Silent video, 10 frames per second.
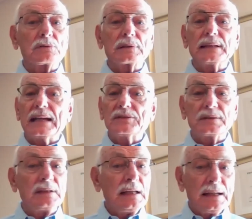
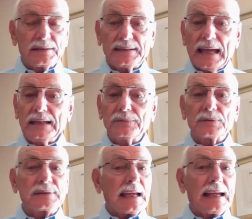ordination, the date of
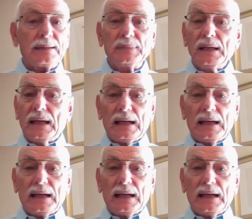your time.